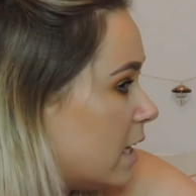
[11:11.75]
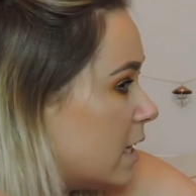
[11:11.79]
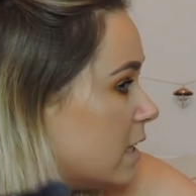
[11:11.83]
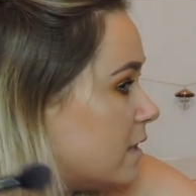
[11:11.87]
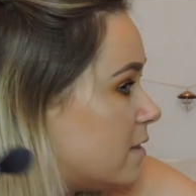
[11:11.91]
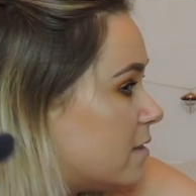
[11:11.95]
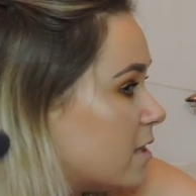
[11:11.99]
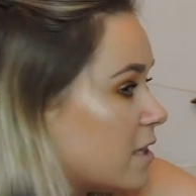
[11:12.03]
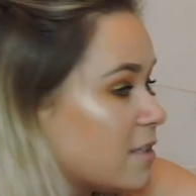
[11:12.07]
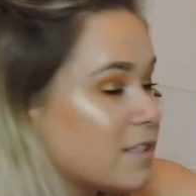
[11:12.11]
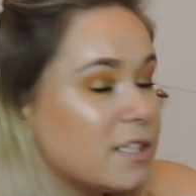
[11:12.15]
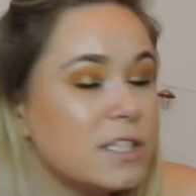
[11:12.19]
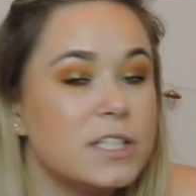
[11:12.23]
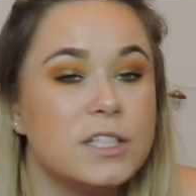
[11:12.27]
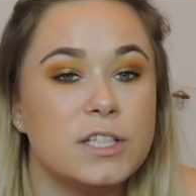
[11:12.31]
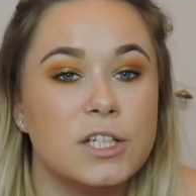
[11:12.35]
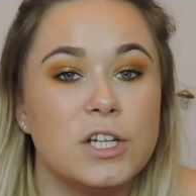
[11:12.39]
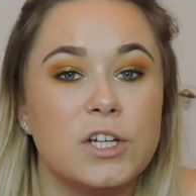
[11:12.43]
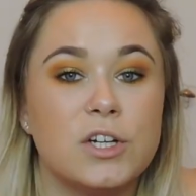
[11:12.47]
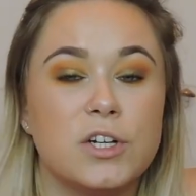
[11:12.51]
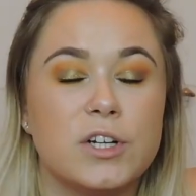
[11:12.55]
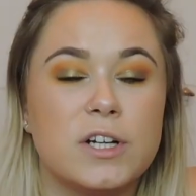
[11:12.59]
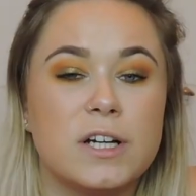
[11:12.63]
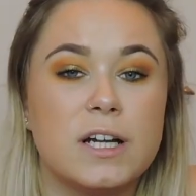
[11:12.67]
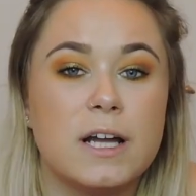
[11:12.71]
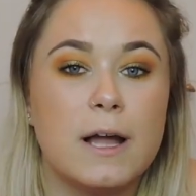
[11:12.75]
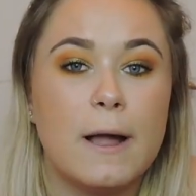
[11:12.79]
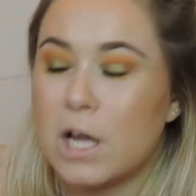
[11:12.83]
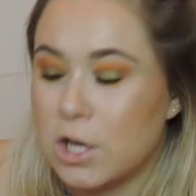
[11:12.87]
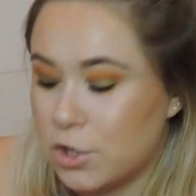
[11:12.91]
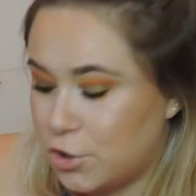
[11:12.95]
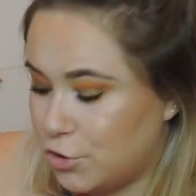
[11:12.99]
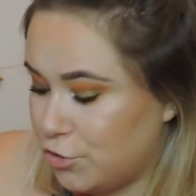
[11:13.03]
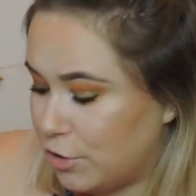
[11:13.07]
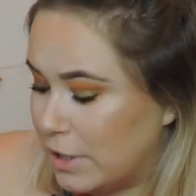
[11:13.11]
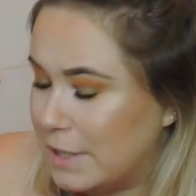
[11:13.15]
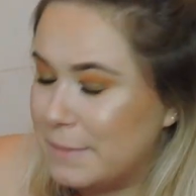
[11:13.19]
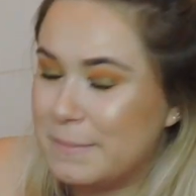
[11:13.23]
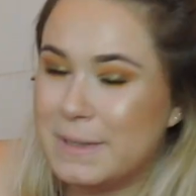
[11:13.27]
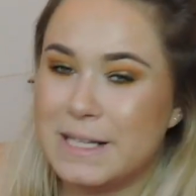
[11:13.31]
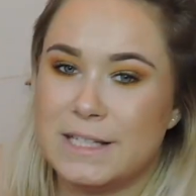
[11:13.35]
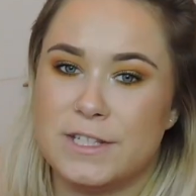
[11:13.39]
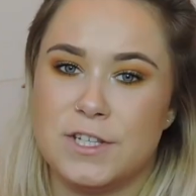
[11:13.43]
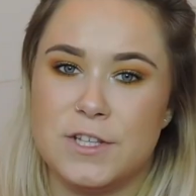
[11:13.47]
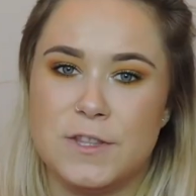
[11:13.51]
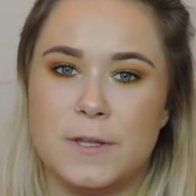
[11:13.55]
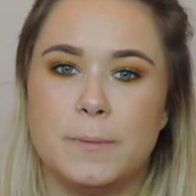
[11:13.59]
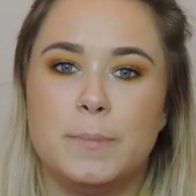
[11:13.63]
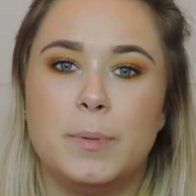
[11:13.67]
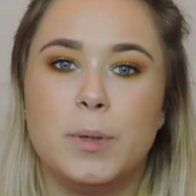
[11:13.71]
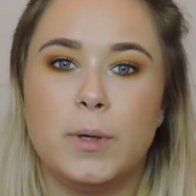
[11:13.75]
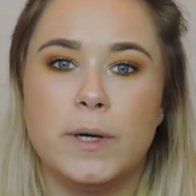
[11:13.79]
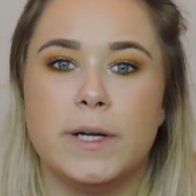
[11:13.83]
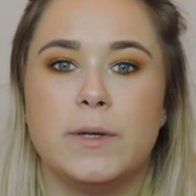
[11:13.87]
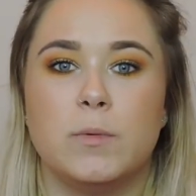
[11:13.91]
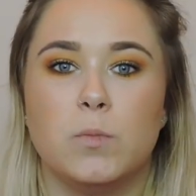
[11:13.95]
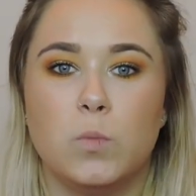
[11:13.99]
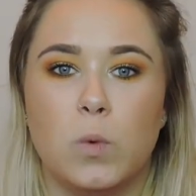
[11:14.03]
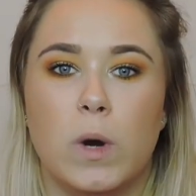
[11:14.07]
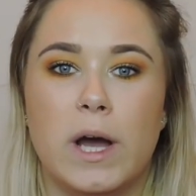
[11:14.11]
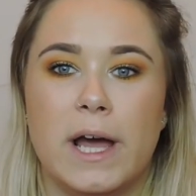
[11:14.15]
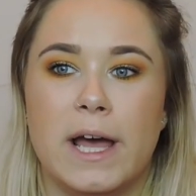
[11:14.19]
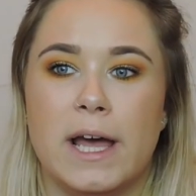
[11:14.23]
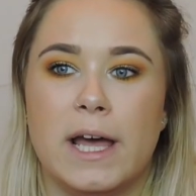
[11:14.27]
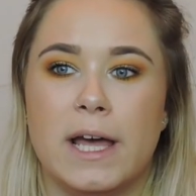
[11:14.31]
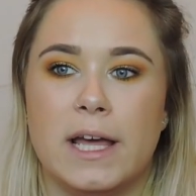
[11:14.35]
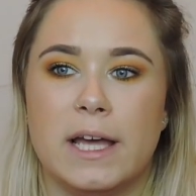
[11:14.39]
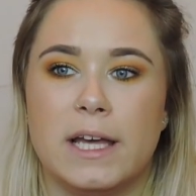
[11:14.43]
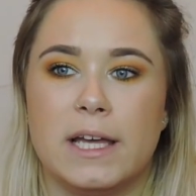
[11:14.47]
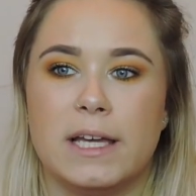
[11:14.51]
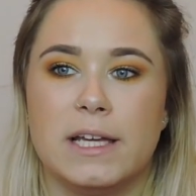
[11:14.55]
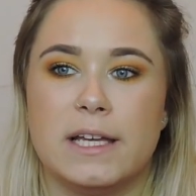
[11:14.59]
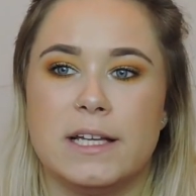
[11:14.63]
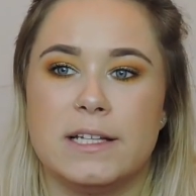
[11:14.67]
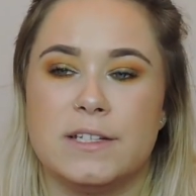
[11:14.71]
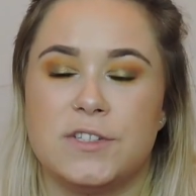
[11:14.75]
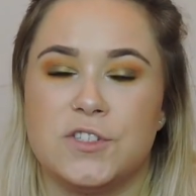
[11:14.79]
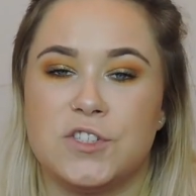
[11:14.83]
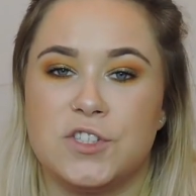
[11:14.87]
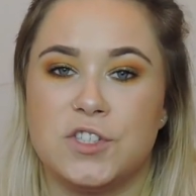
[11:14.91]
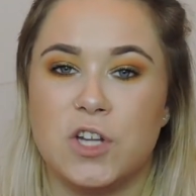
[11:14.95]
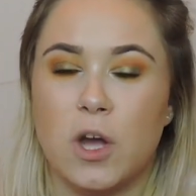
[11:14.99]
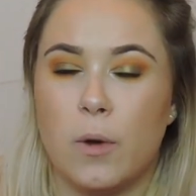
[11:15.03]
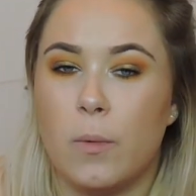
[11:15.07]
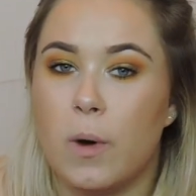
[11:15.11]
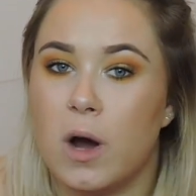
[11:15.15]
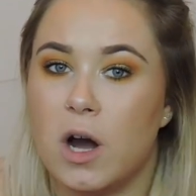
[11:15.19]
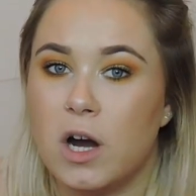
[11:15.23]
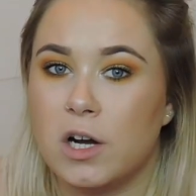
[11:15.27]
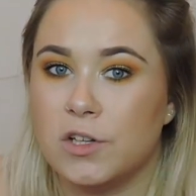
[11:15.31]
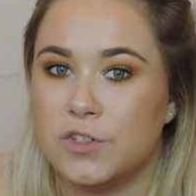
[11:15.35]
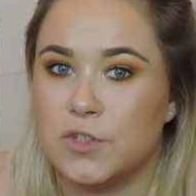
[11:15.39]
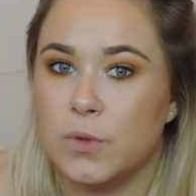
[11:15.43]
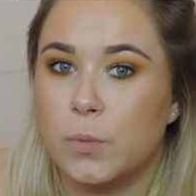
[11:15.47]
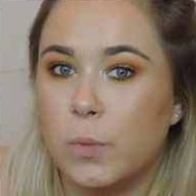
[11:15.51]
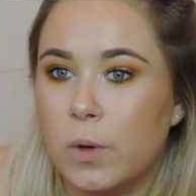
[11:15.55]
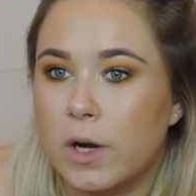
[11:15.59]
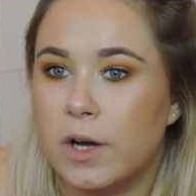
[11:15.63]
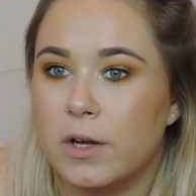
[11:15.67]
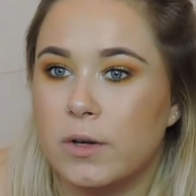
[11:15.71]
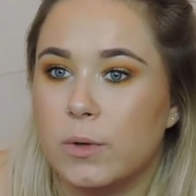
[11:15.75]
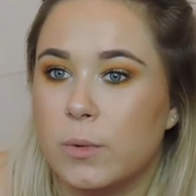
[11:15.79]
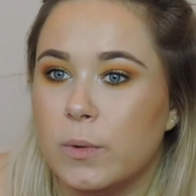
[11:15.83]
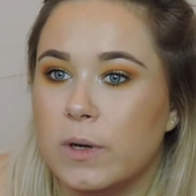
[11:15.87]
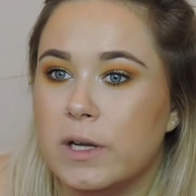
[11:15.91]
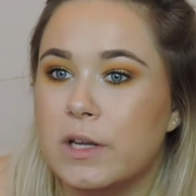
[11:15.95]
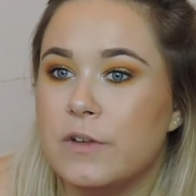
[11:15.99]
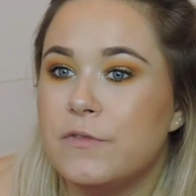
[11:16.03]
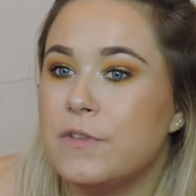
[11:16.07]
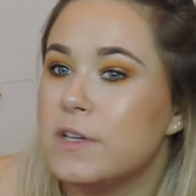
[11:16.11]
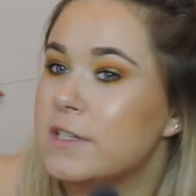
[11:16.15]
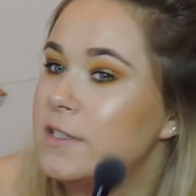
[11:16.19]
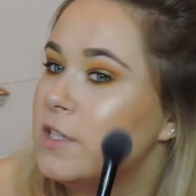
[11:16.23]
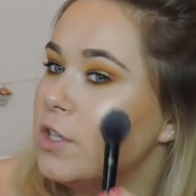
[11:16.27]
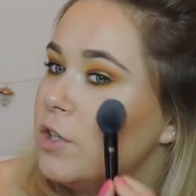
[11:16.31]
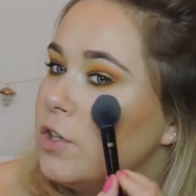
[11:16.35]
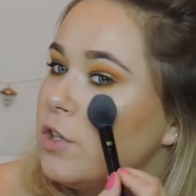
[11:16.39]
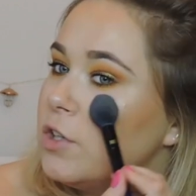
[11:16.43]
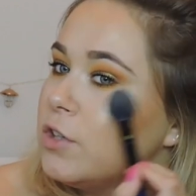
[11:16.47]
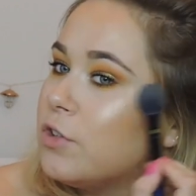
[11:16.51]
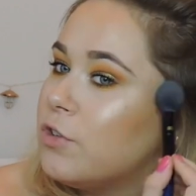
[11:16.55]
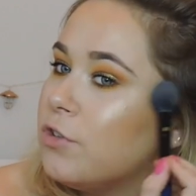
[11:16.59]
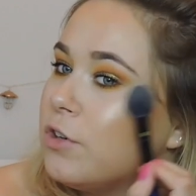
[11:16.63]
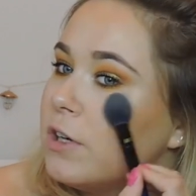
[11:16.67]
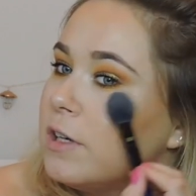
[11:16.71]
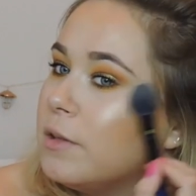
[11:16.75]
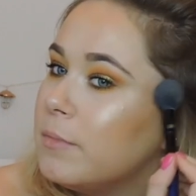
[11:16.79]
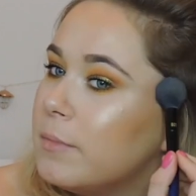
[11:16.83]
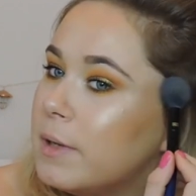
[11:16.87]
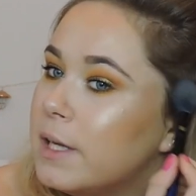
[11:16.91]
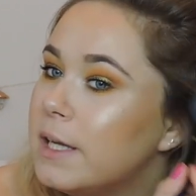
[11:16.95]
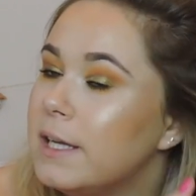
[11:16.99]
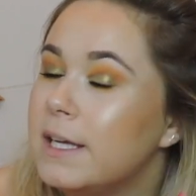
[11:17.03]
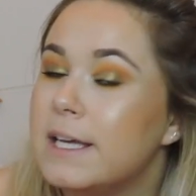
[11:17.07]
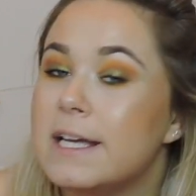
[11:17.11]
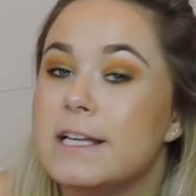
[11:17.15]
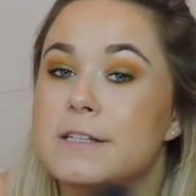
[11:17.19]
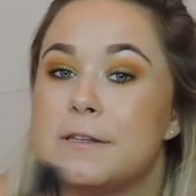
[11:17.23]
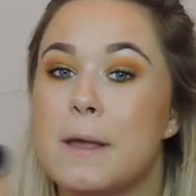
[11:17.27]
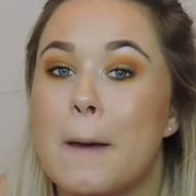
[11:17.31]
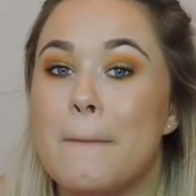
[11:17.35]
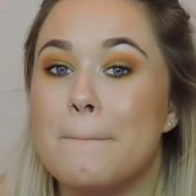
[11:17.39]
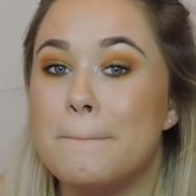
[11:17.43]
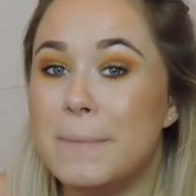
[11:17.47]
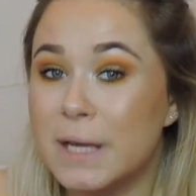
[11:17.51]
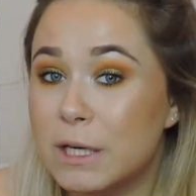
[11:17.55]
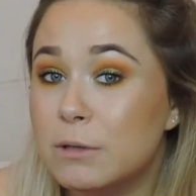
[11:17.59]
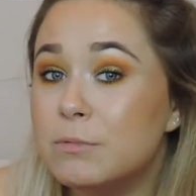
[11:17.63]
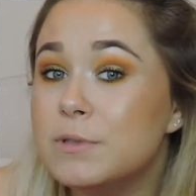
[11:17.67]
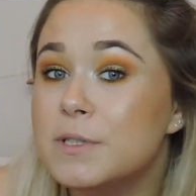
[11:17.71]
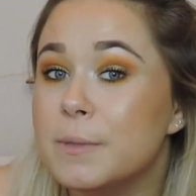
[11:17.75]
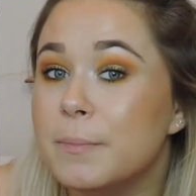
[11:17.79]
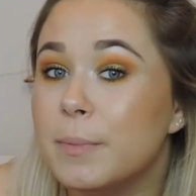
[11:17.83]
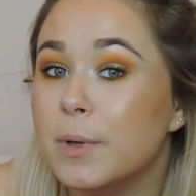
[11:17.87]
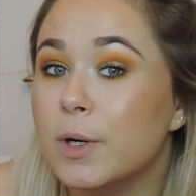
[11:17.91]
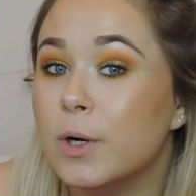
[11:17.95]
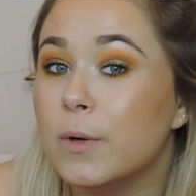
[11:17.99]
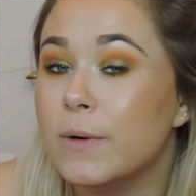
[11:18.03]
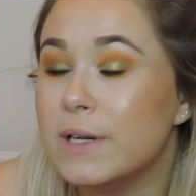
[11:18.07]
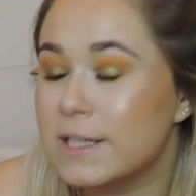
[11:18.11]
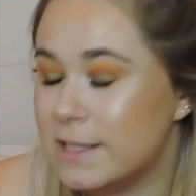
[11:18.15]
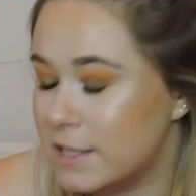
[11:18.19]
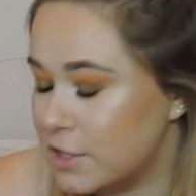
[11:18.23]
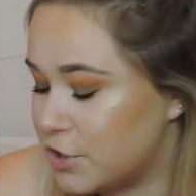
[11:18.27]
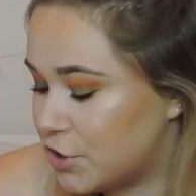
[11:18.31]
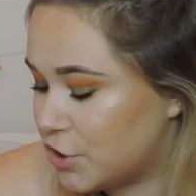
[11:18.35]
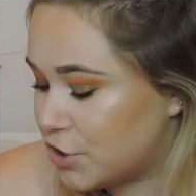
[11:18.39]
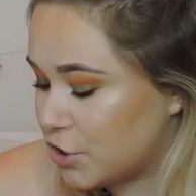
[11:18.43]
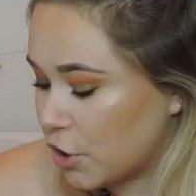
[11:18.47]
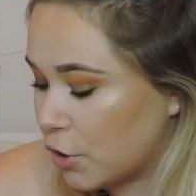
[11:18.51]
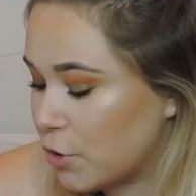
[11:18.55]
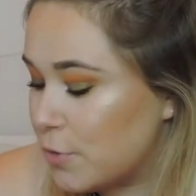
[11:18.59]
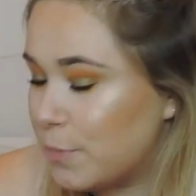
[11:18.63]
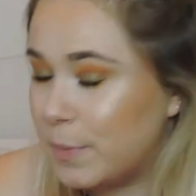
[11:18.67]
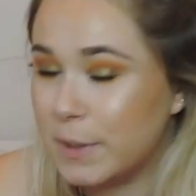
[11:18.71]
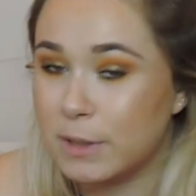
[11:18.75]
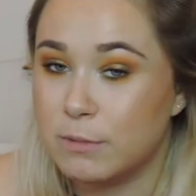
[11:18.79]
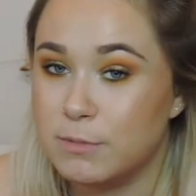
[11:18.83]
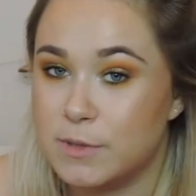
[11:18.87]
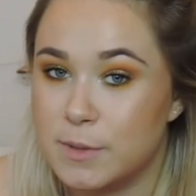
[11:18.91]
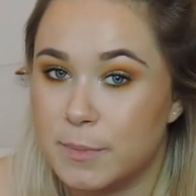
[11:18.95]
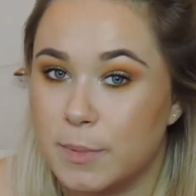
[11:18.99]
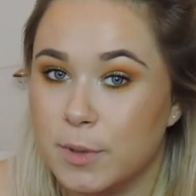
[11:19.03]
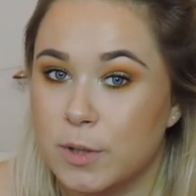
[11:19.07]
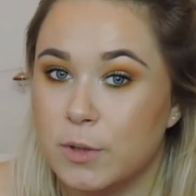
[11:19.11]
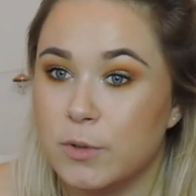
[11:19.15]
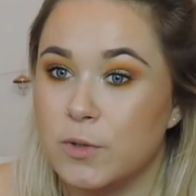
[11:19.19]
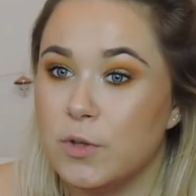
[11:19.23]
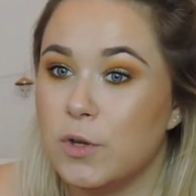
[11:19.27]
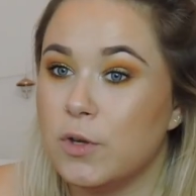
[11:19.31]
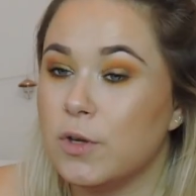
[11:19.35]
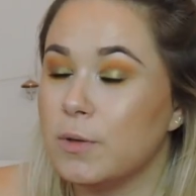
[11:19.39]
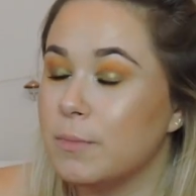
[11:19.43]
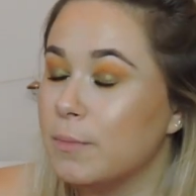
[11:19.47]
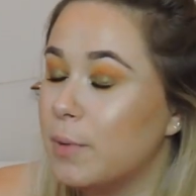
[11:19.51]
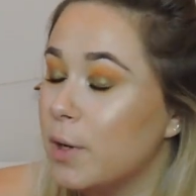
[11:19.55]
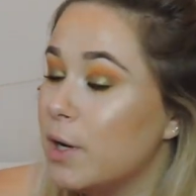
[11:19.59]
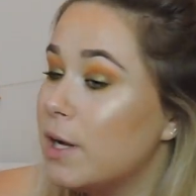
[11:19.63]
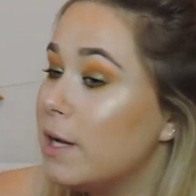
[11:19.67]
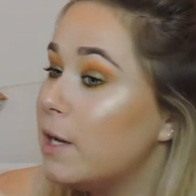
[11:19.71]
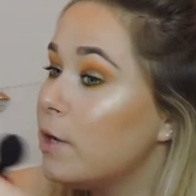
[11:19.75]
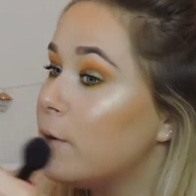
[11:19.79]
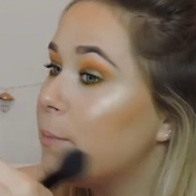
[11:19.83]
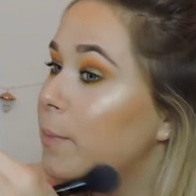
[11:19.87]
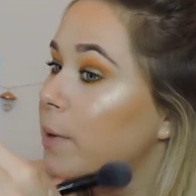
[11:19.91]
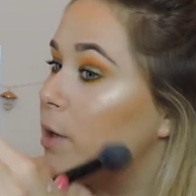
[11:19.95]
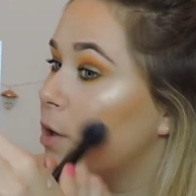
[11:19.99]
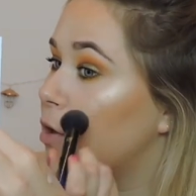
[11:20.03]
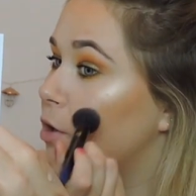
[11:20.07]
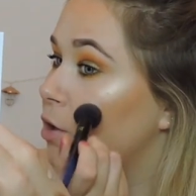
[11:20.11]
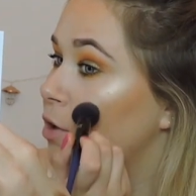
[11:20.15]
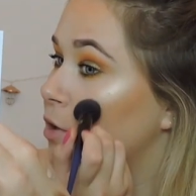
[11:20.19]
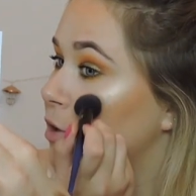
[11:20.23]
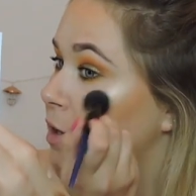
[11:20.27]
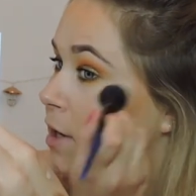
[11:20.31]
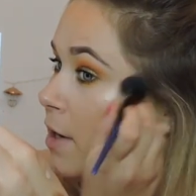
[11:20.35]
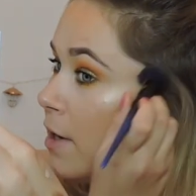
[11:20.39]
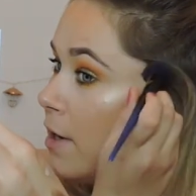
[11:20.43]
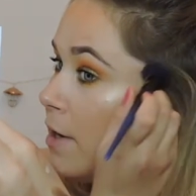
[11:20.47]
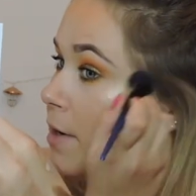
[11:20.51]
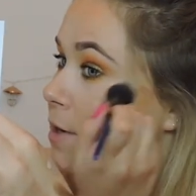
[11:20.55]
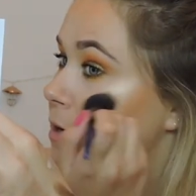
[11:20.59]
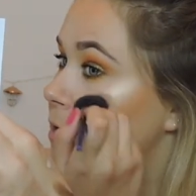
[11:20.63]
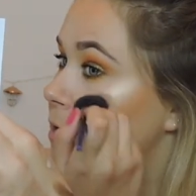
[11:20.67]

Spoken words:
It doesn't look creamy to the point where it's so hard to work with. It's a good creamy. It's buildable. It is so buildable. You can put a little bit on